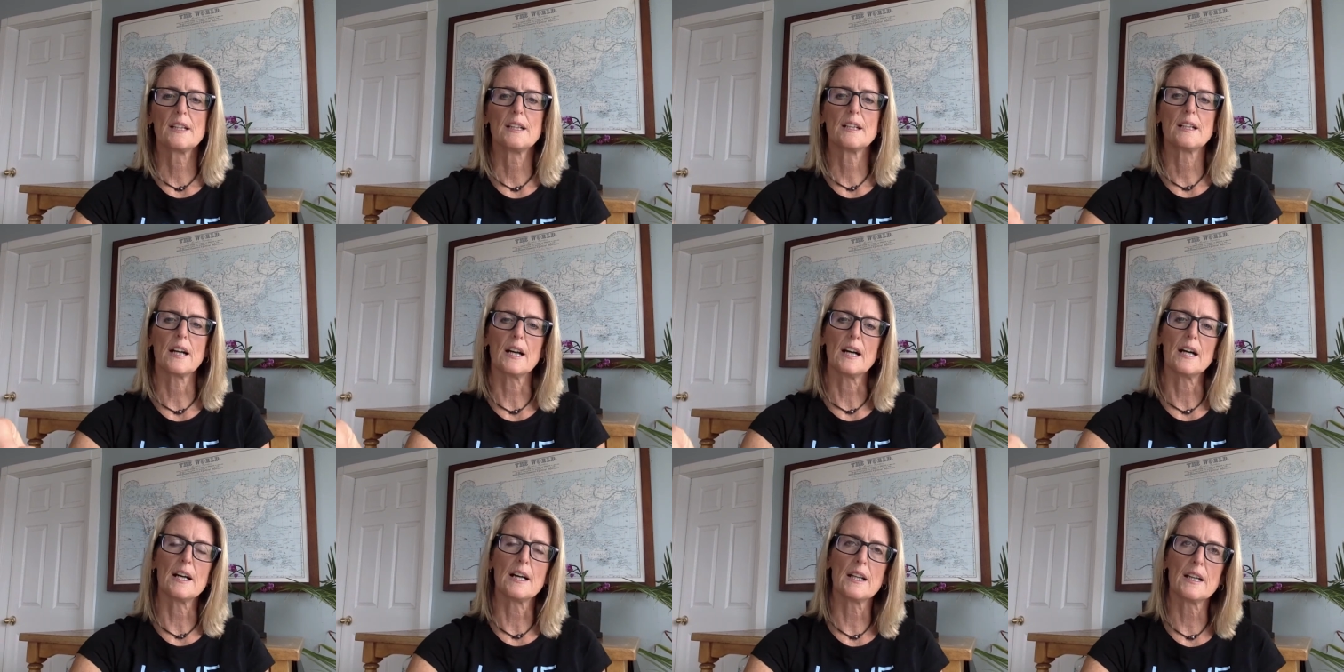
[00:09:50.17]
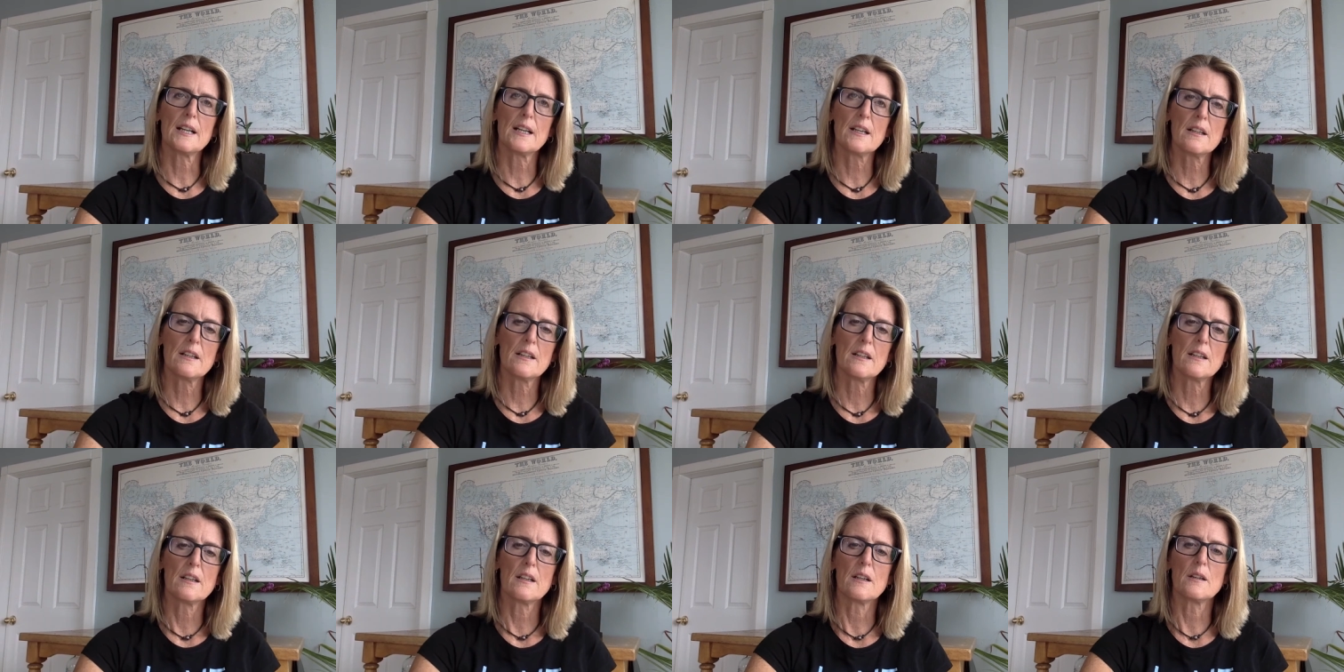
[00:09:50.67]

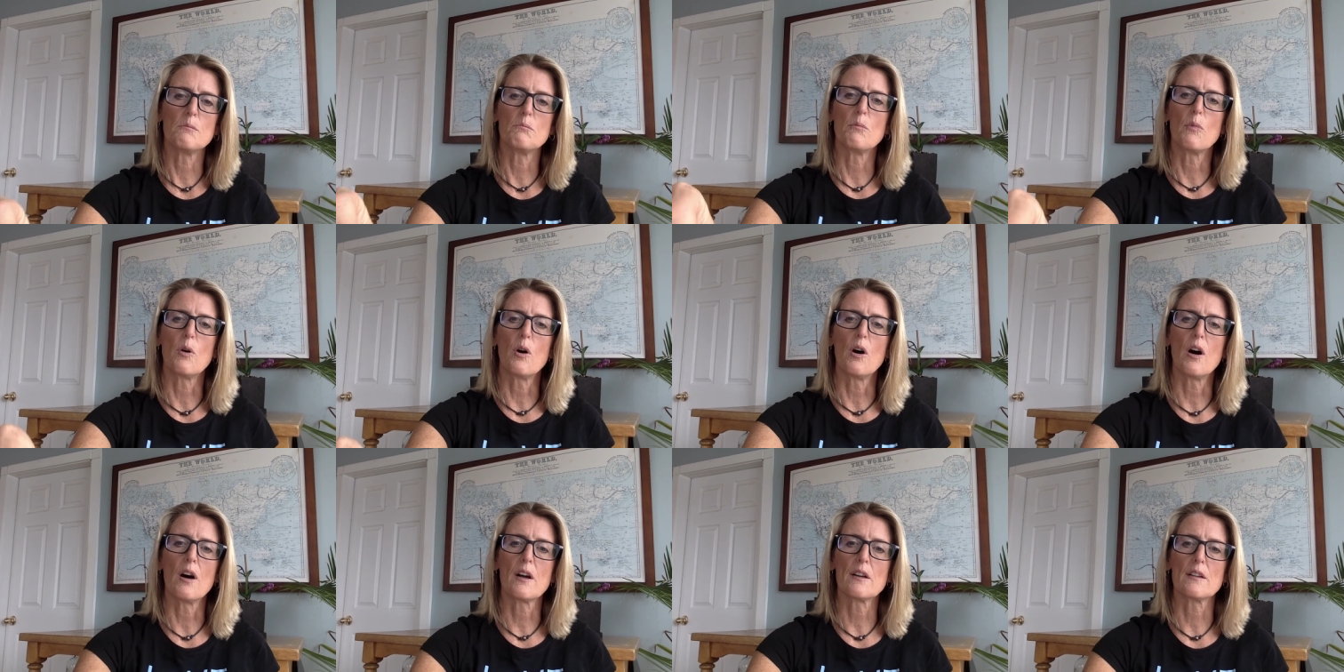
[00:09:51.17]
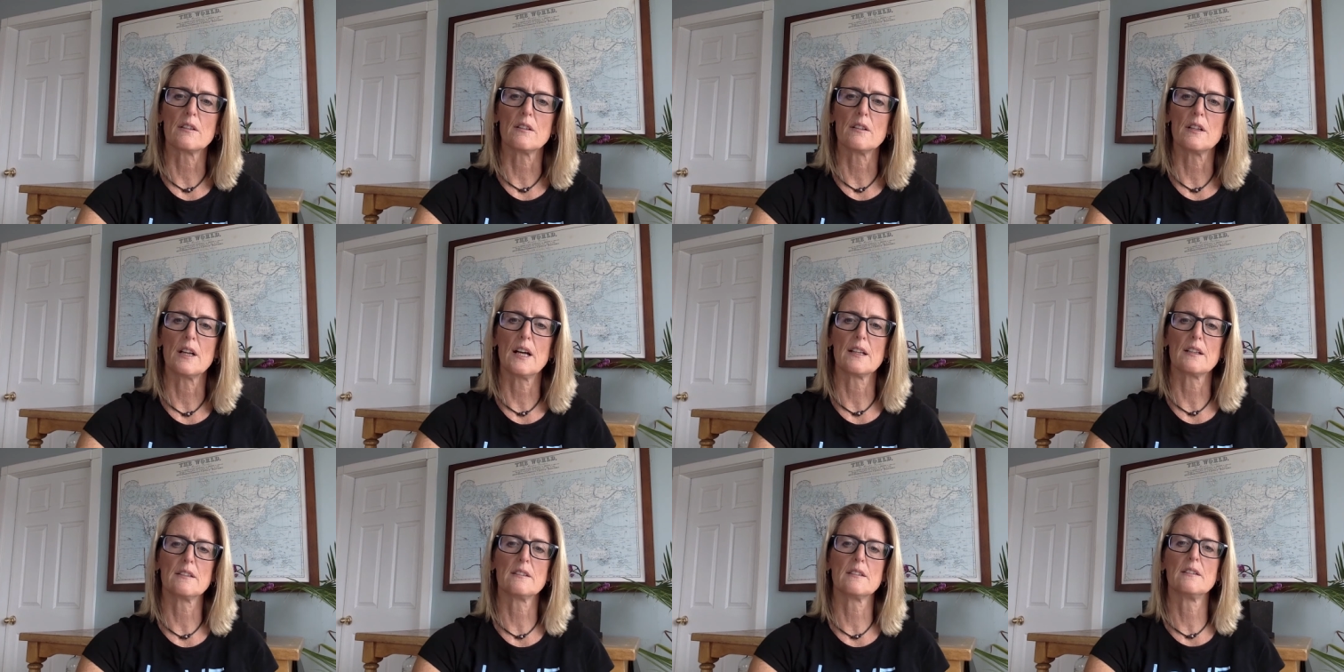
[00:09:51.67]
guide, and model
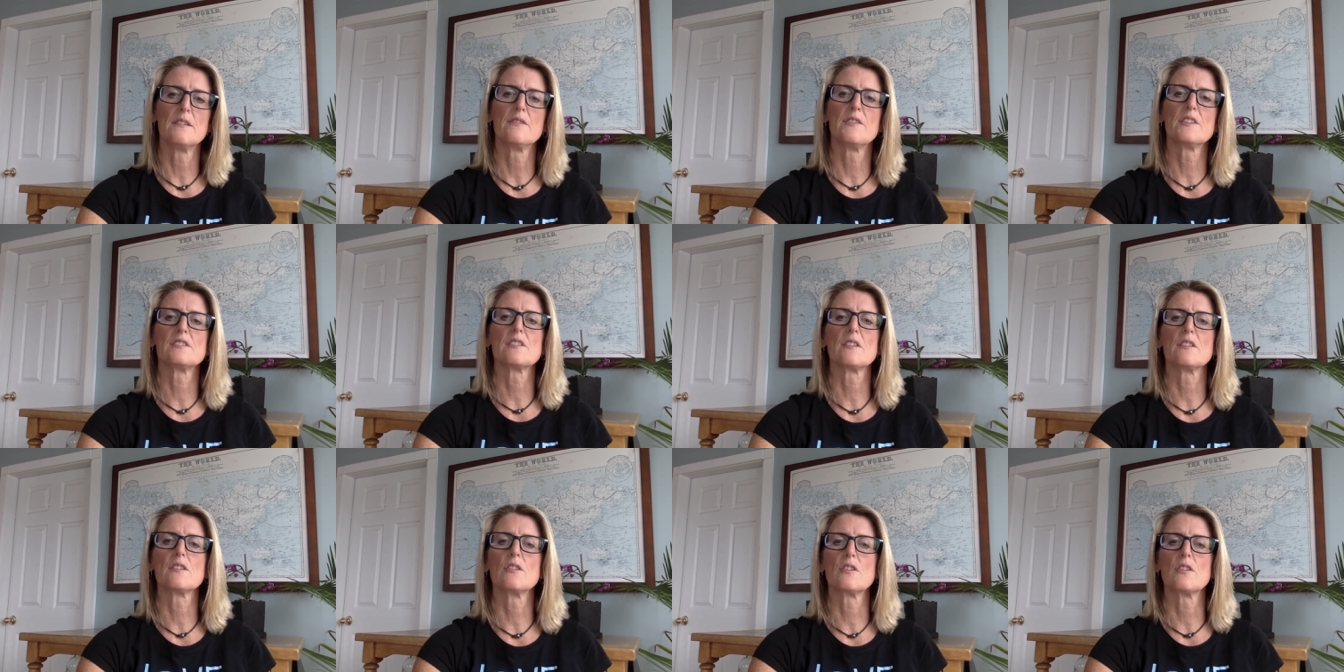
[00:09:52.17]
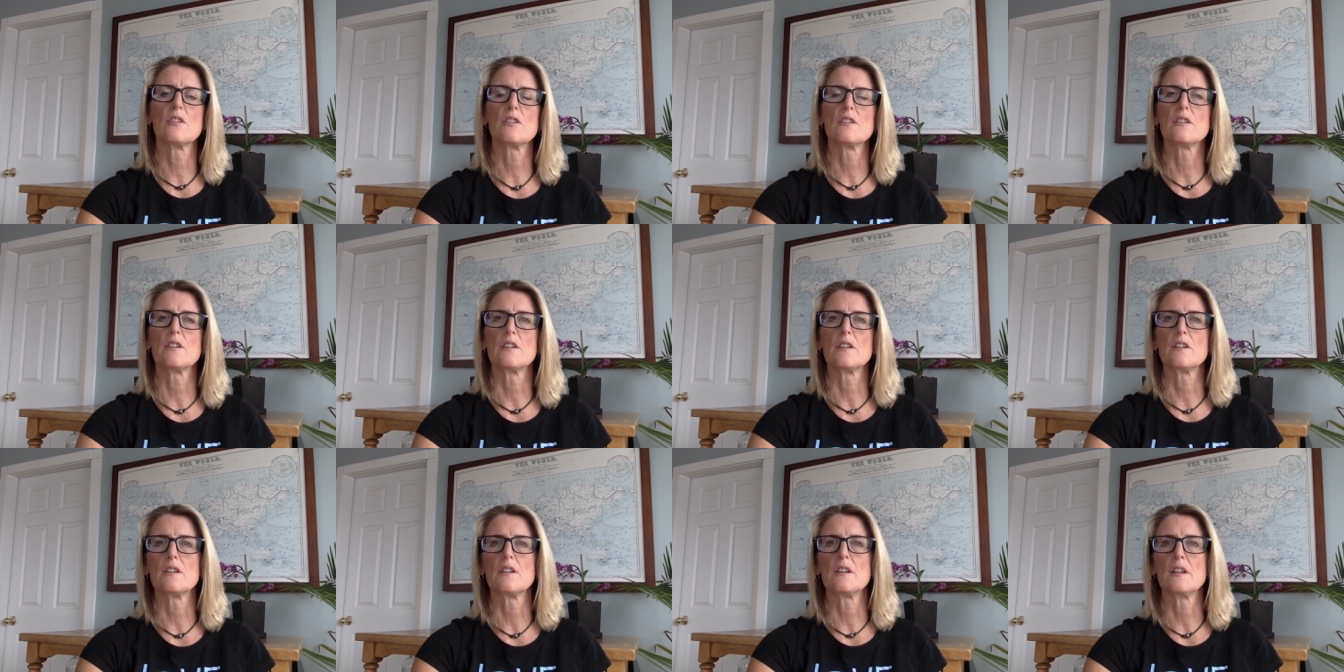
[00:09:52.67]
how to live as a
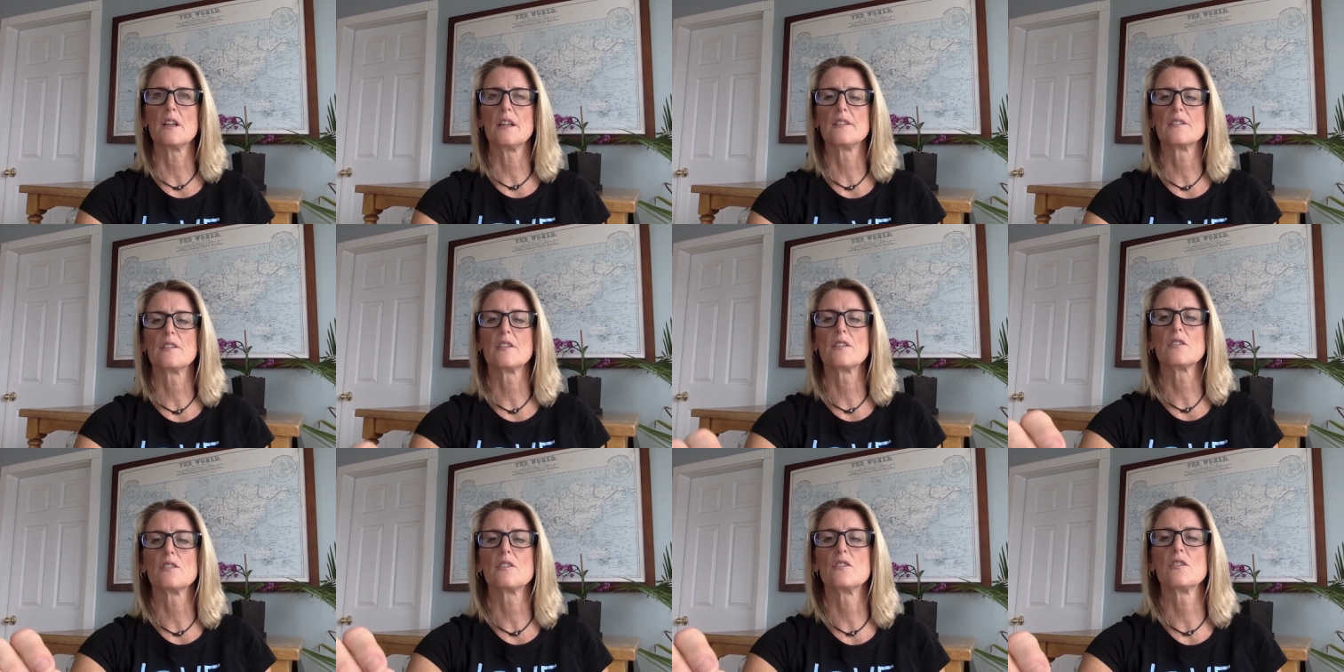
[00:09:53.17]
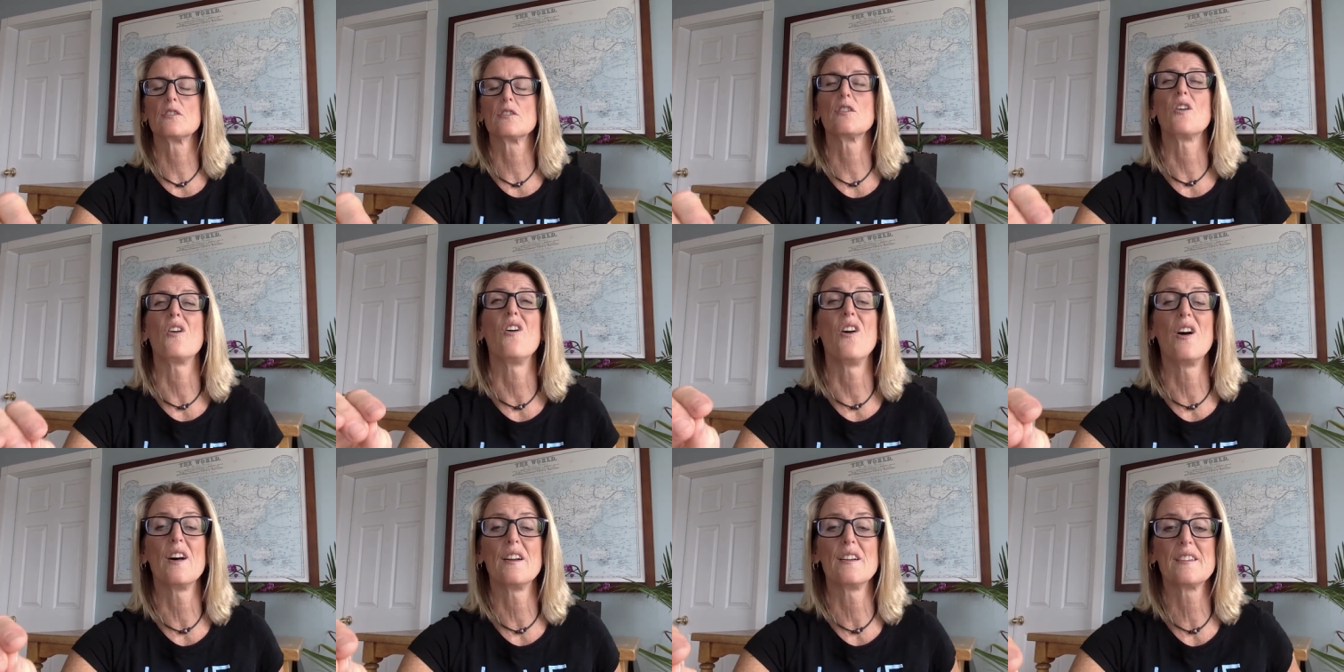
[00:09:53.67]
learner and to learn
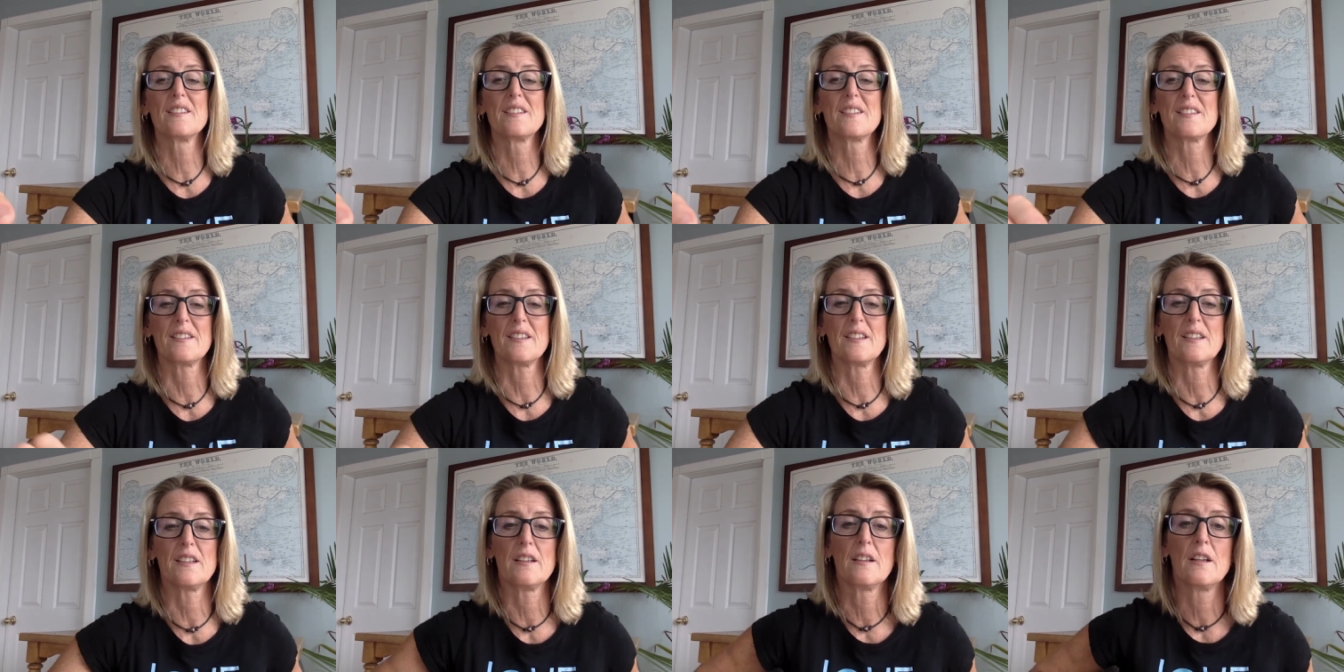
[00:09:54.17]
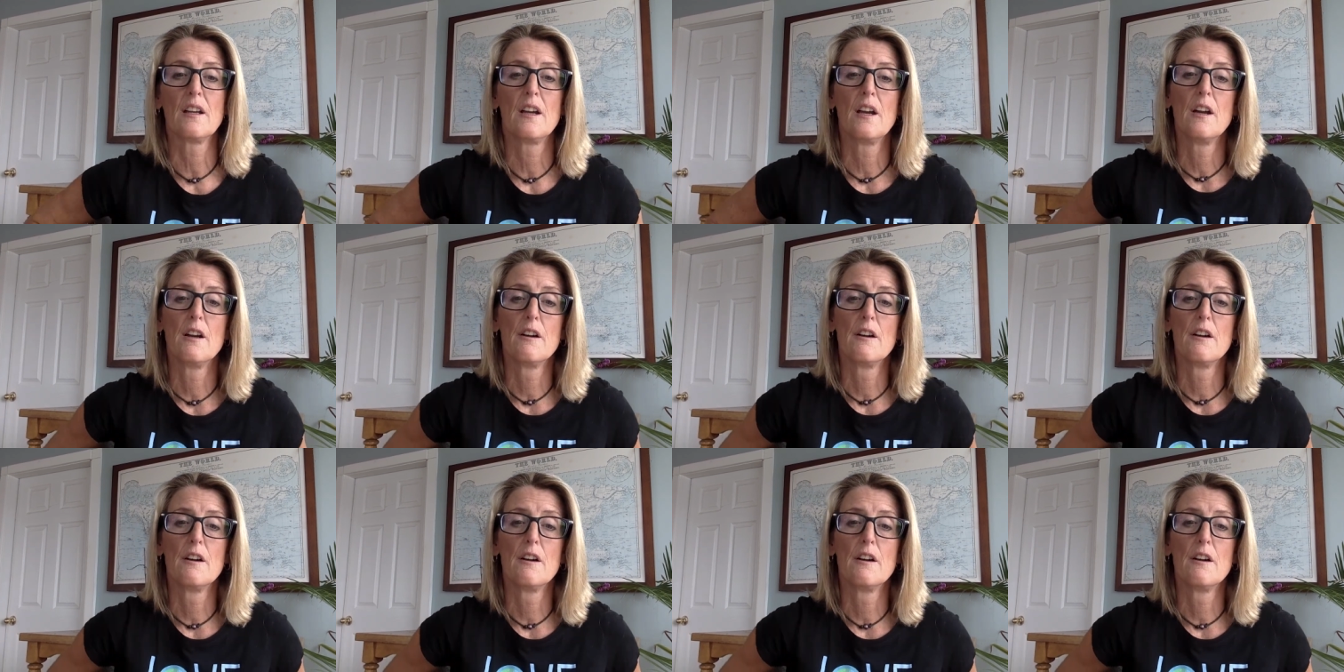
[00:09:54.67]
honestly